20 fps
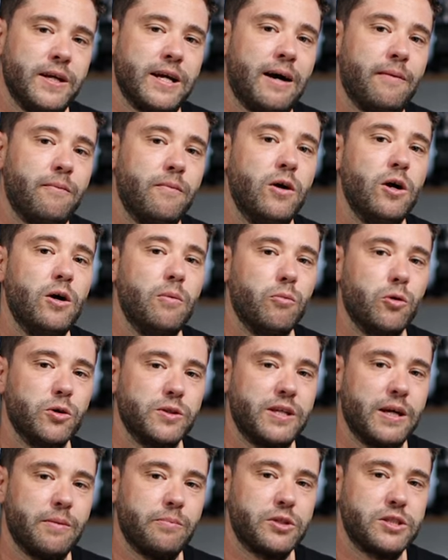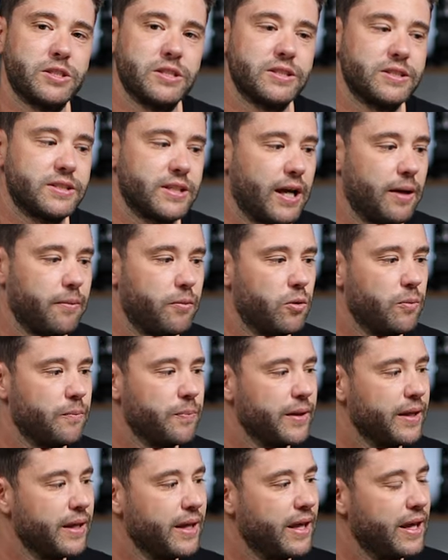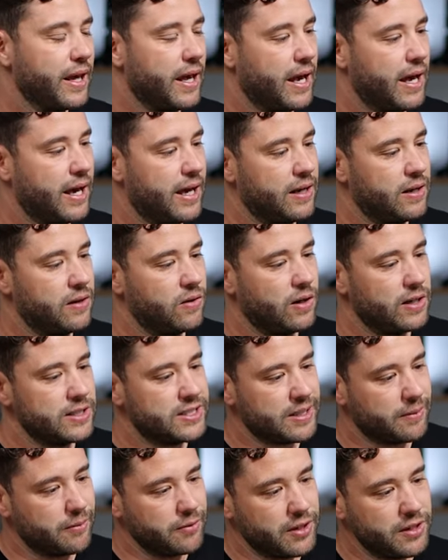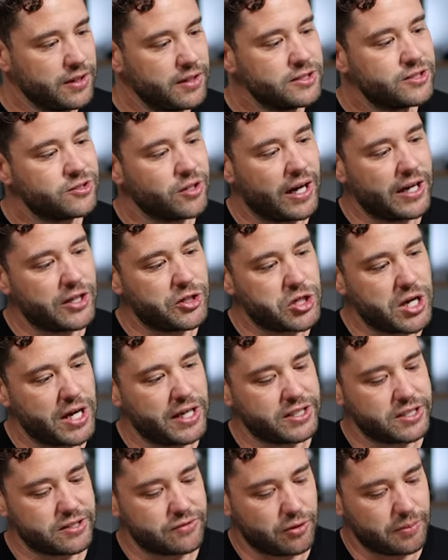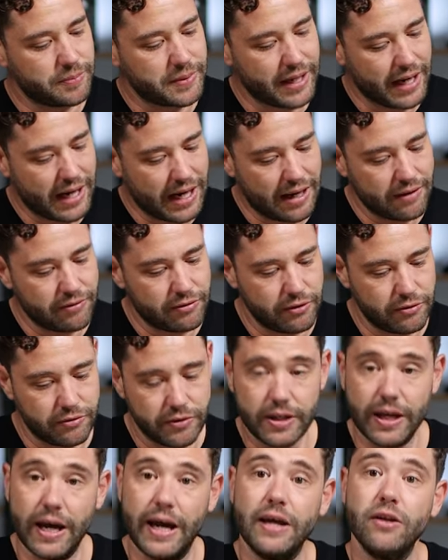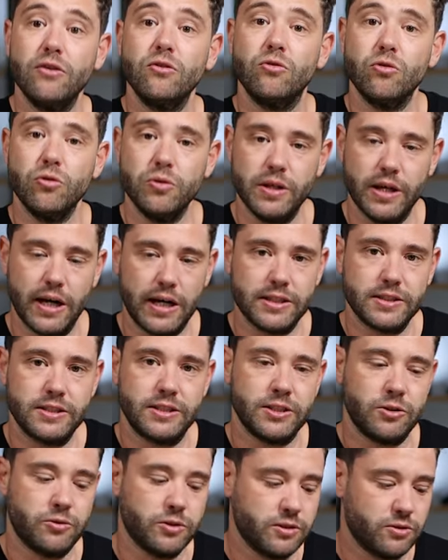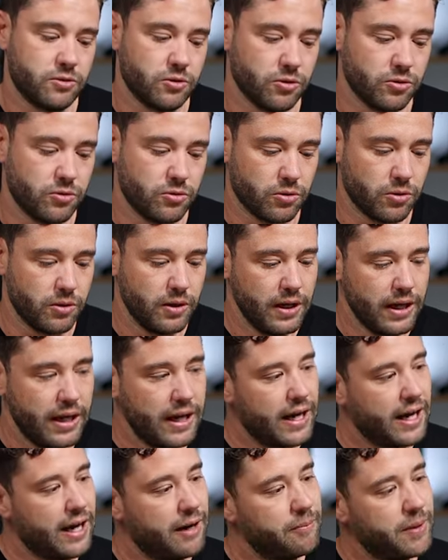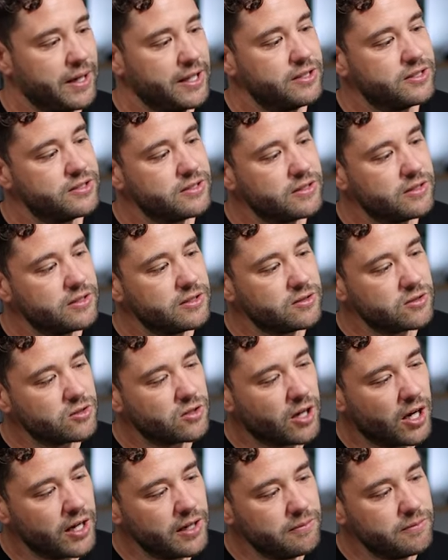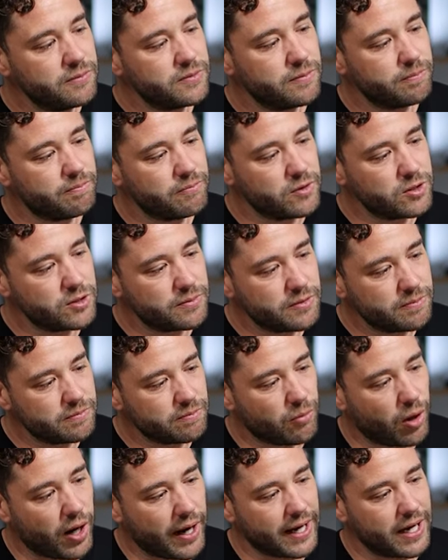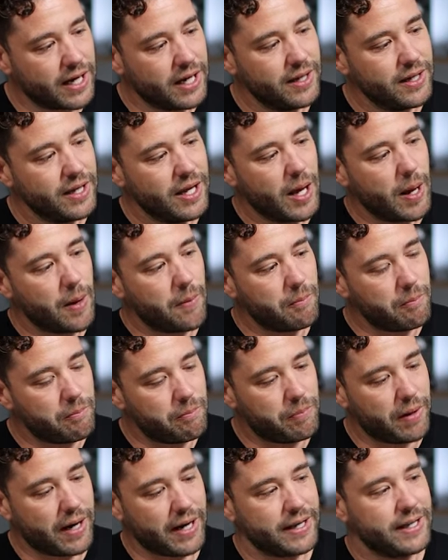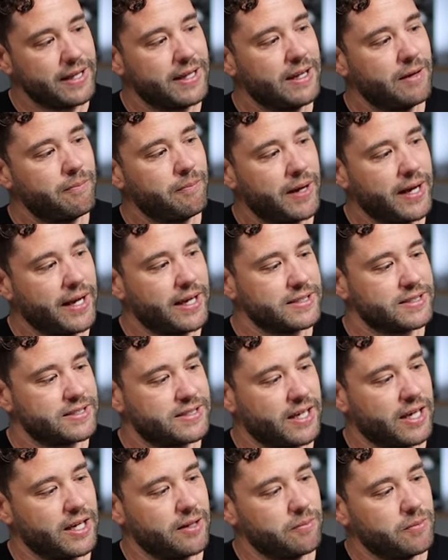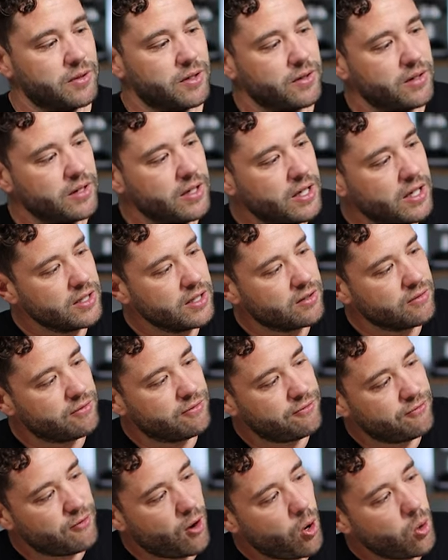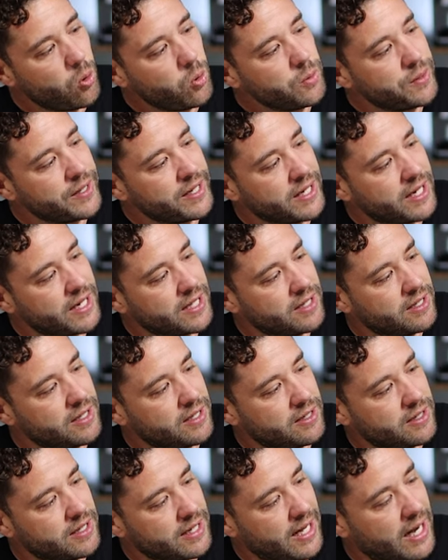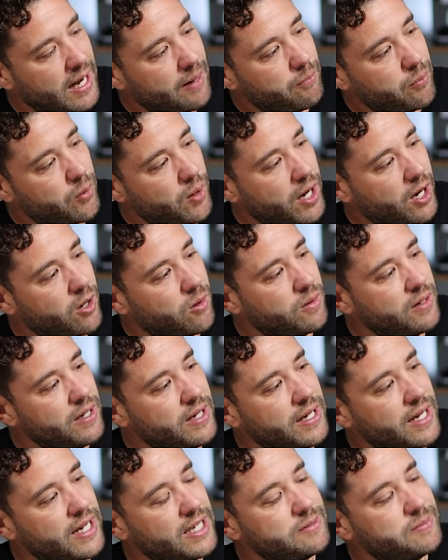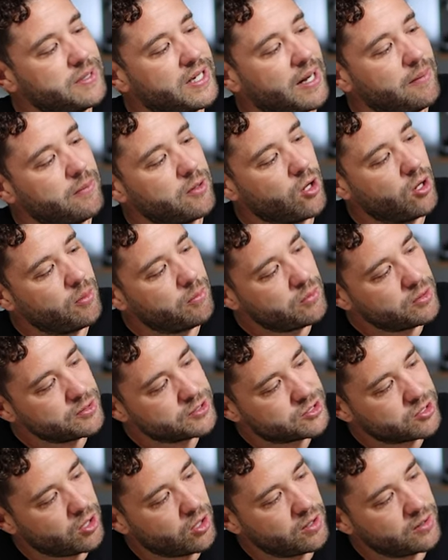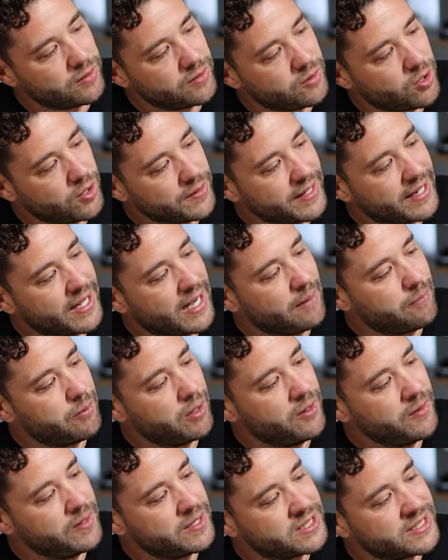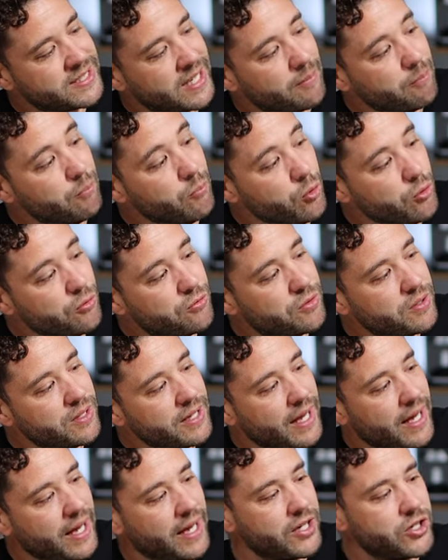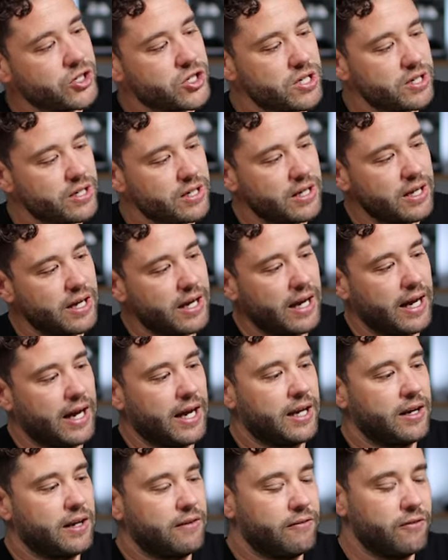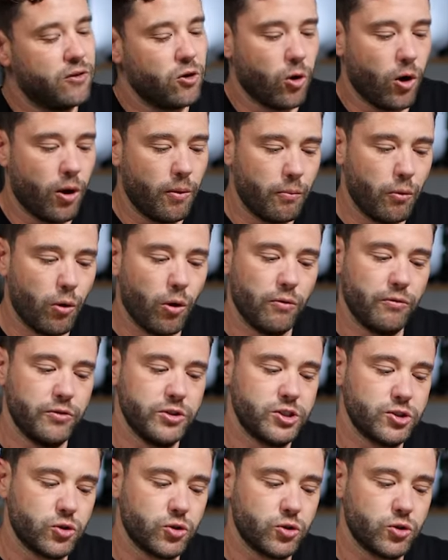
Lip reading: become more temperature stable, and some of the design changes from the R58 to the R58 Cinquantotto have been kind of minor, but they make a statement. The folding and the cup rail has become a lot more solid. You've got the cup rail that's now moved to the edge and a lot more of a